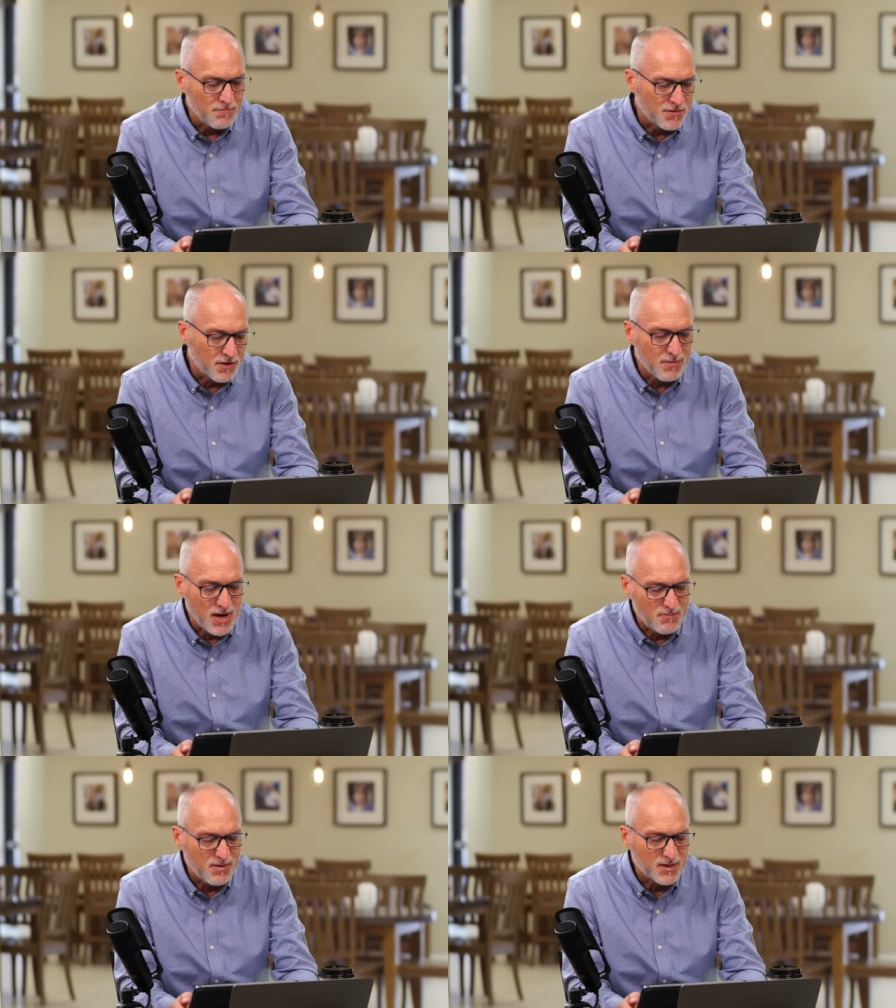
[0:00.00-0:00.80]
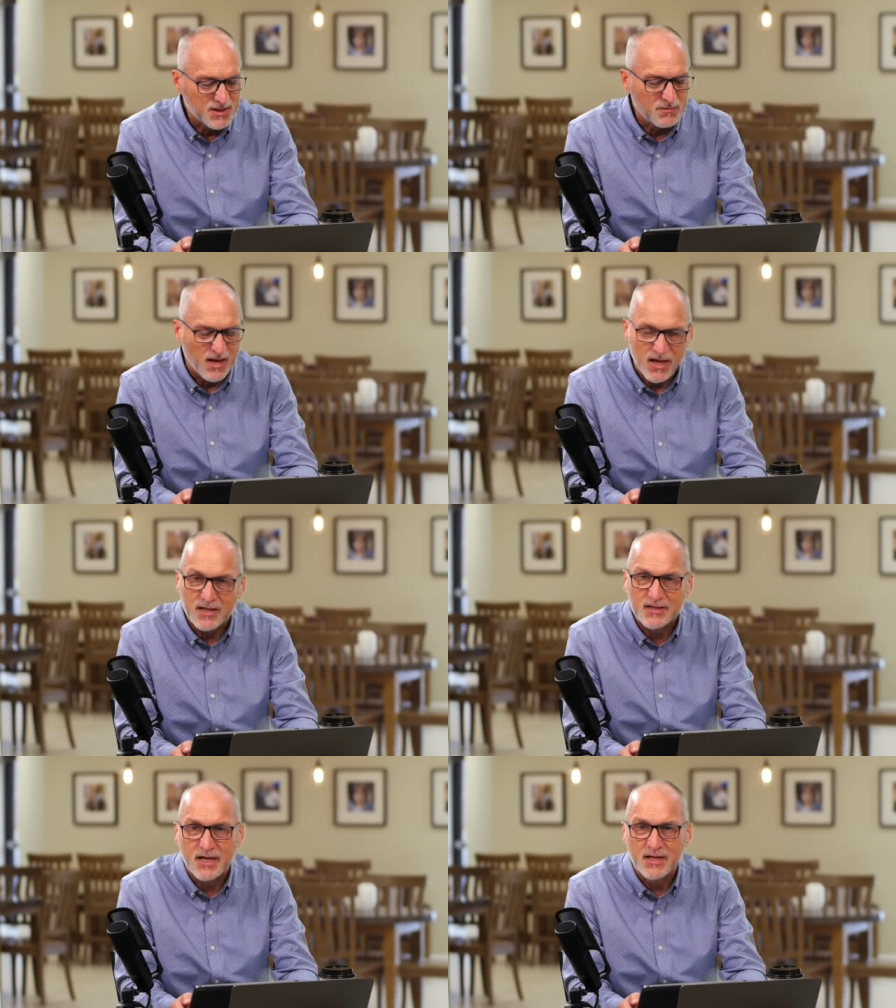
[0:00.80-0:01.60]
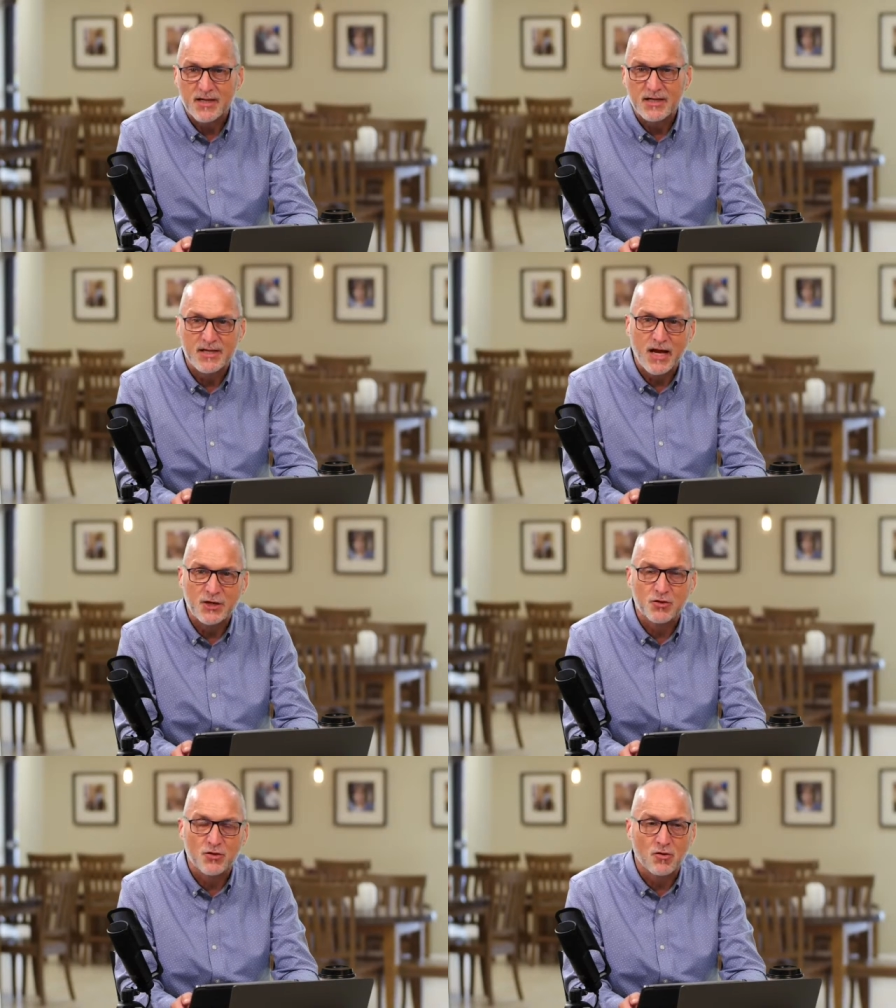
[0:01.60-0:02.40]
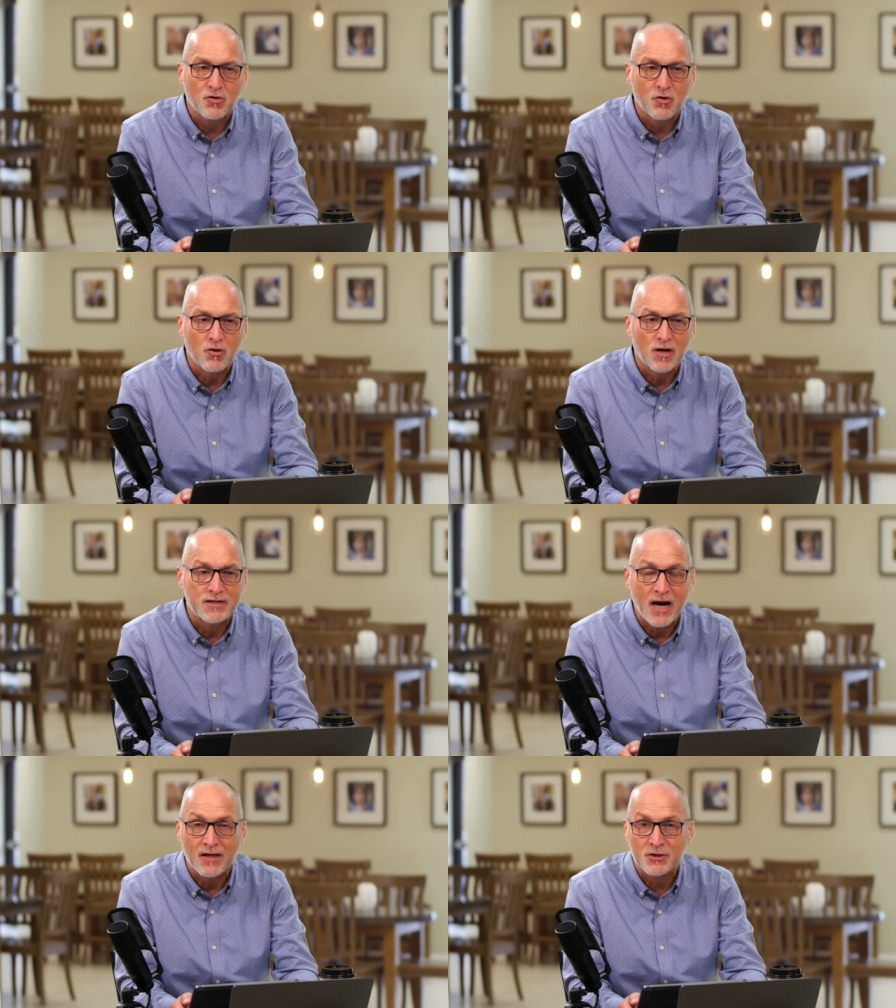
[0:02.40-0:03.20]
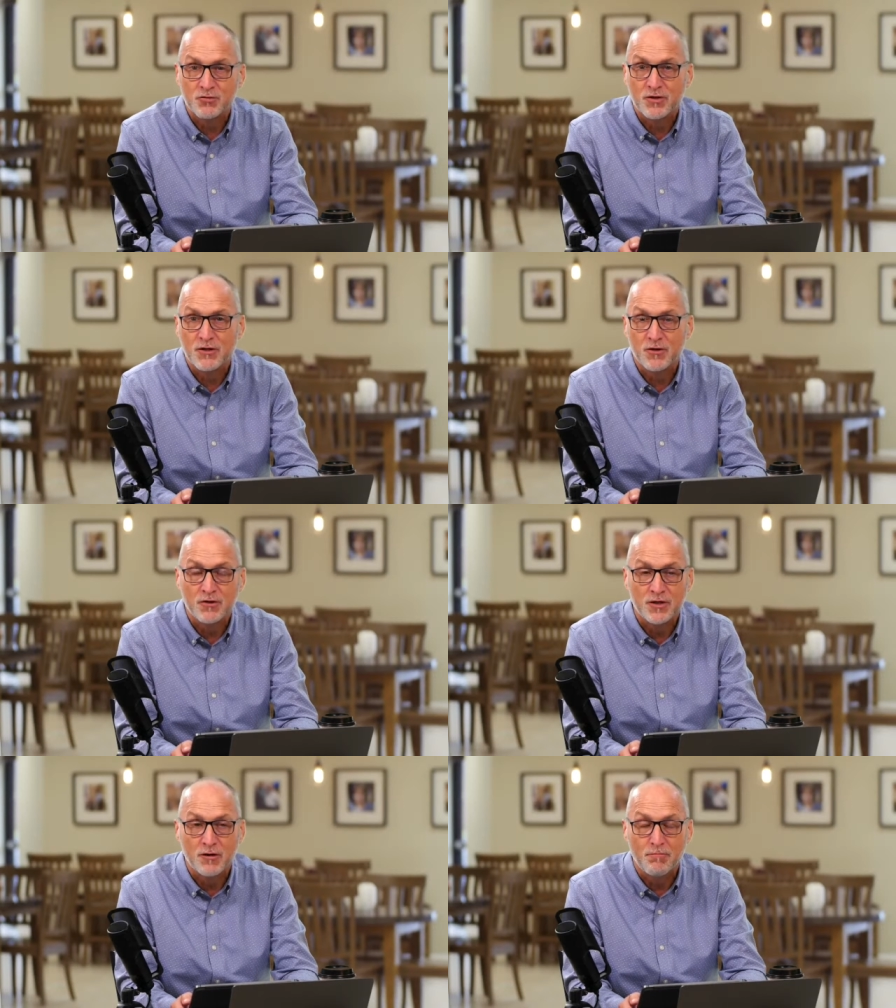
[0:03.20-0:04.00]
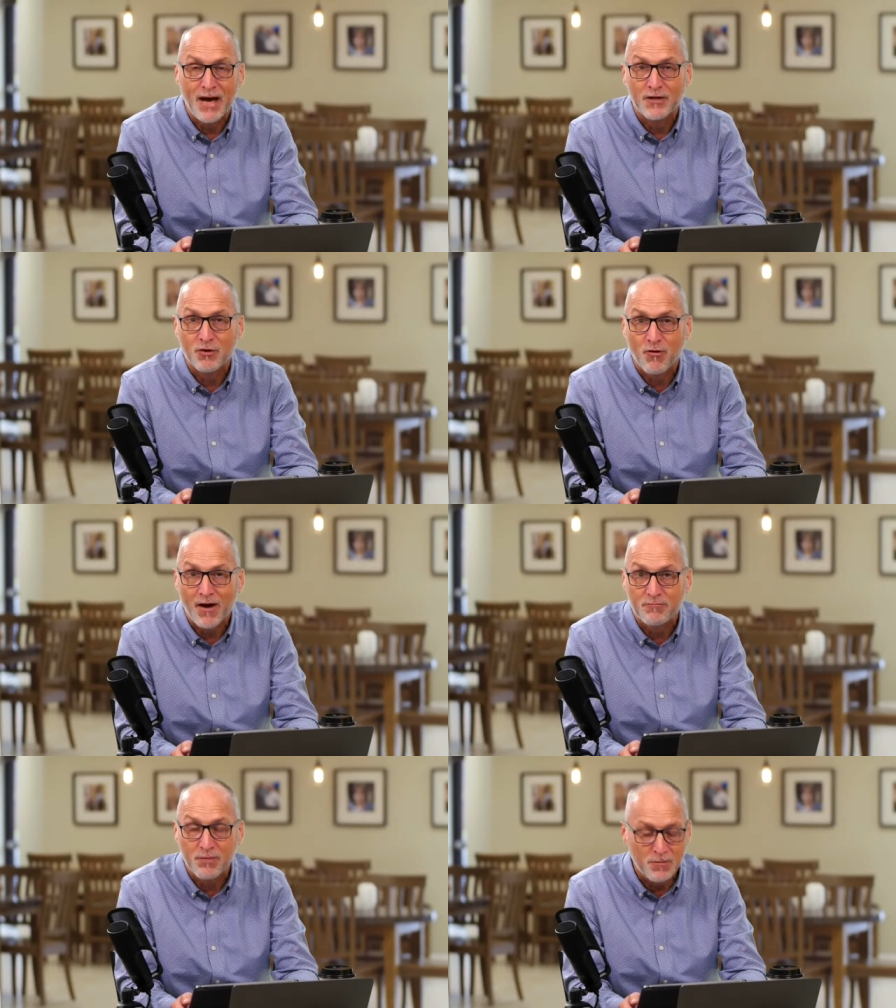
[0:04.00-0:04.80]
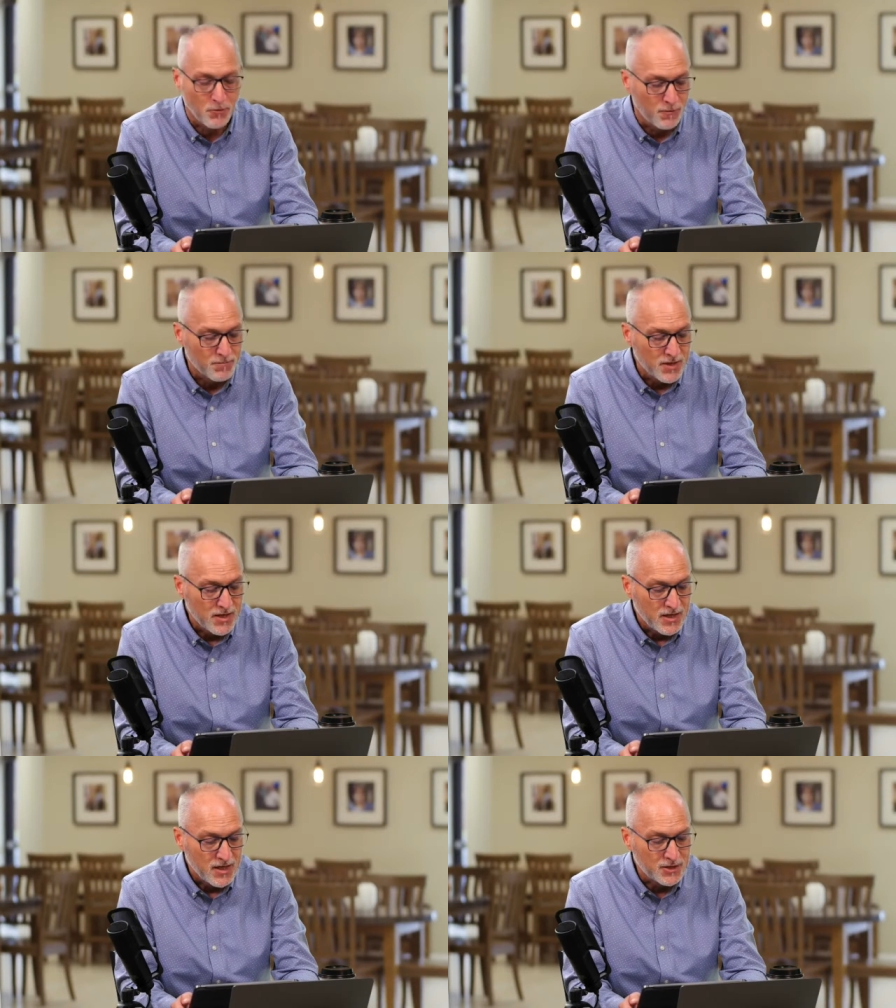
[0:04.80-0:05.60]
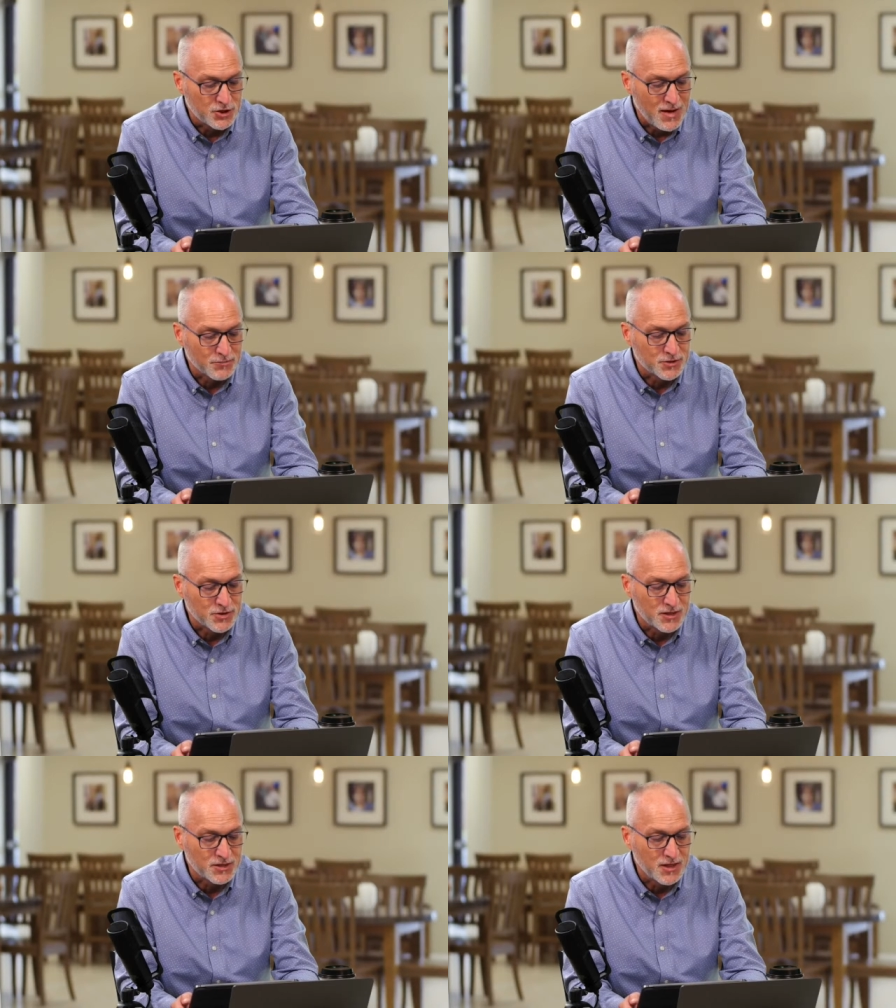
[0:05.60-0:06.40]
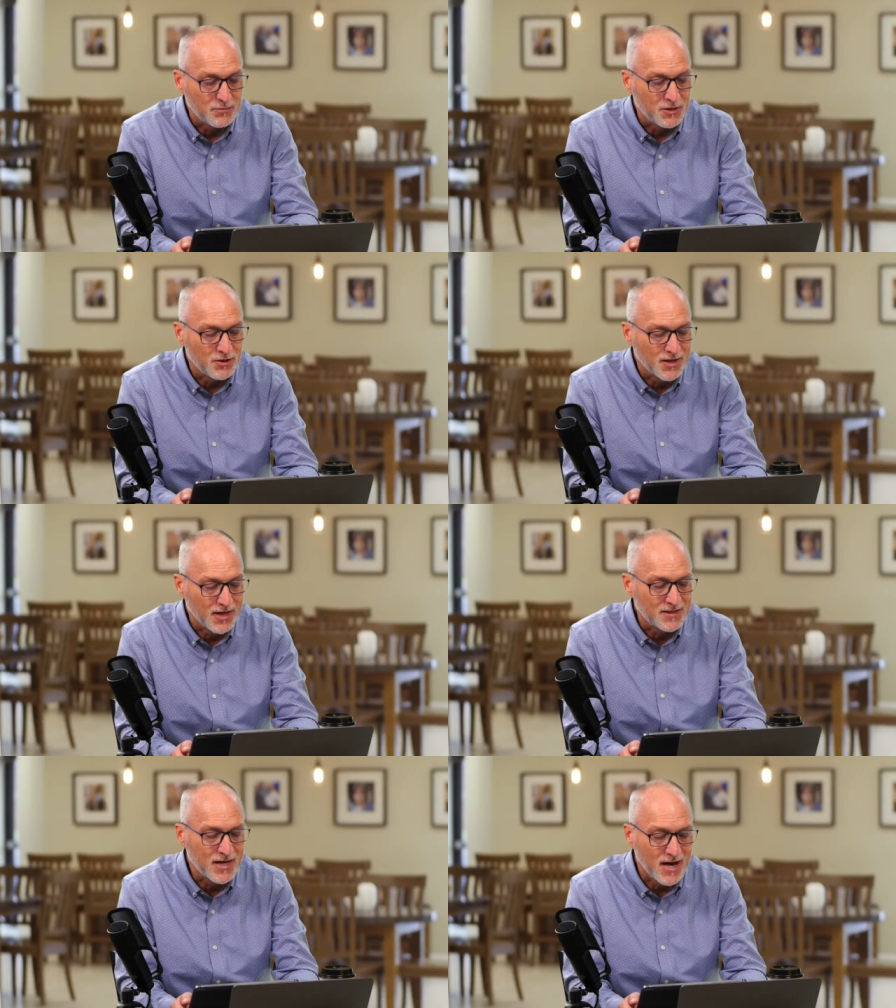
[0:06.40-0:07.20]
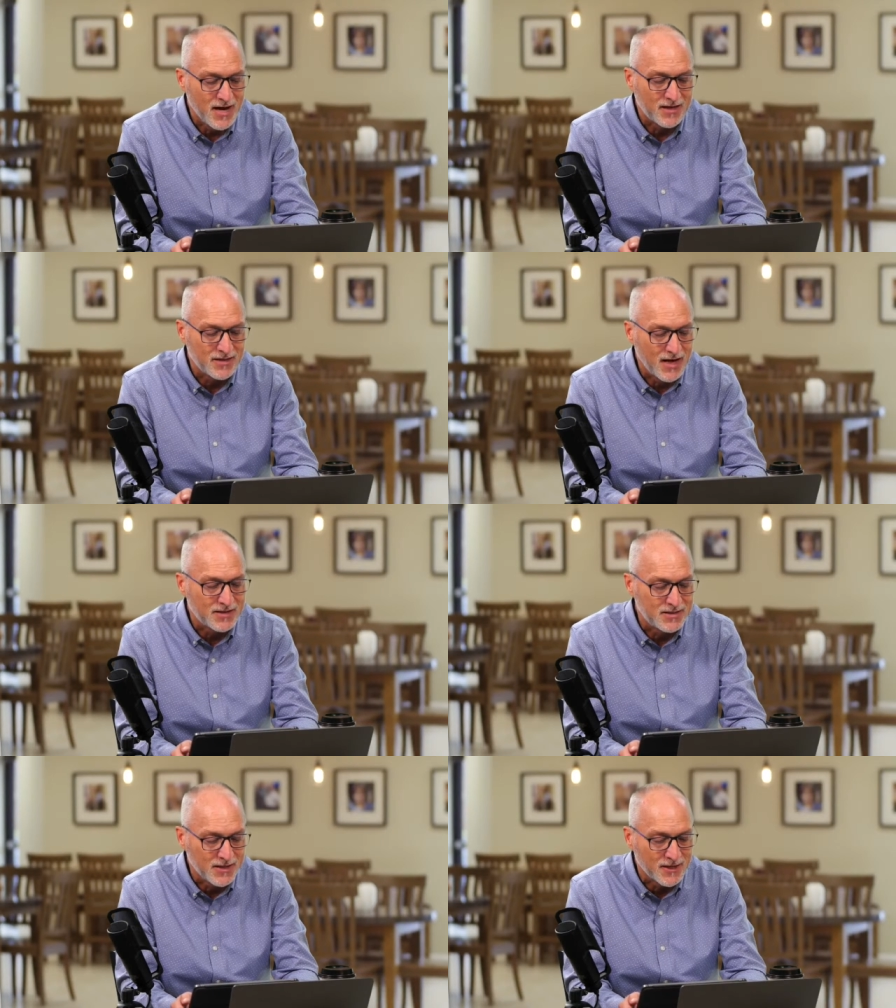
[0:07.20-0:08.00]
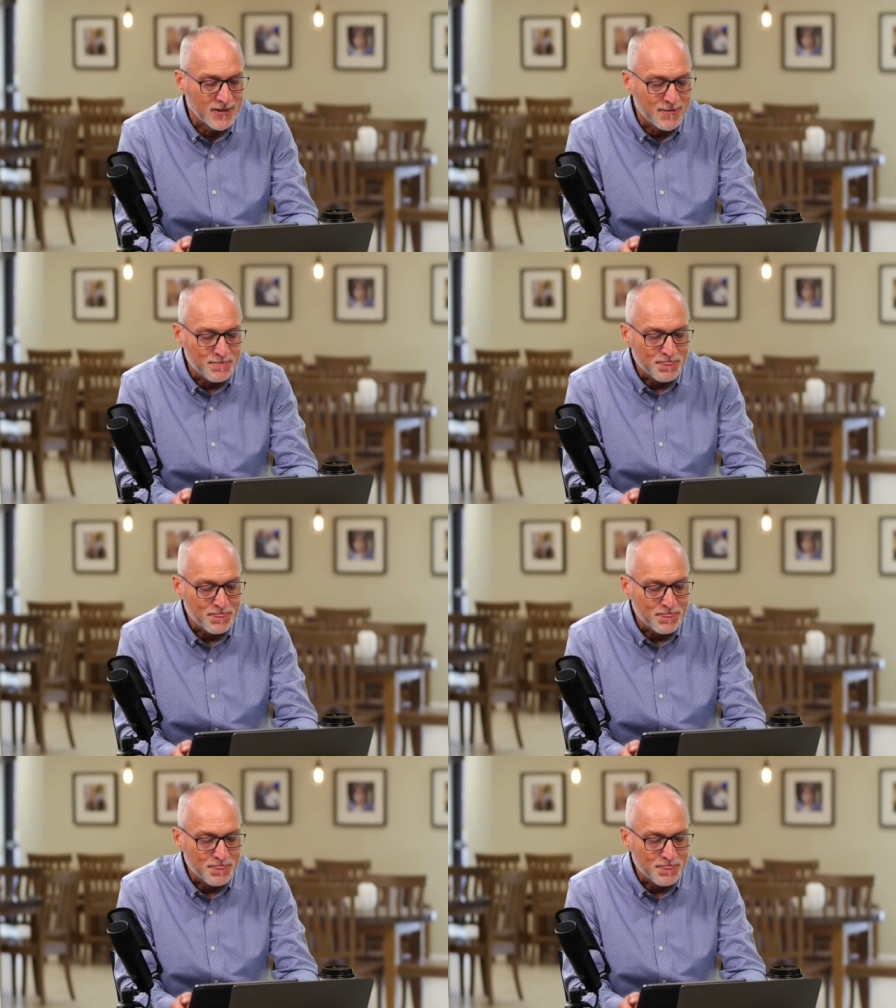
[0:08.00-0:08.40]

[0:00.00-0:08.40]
There might be some hints at danger or idolatry or, bad crowd of people in chapter 16, but you get the idea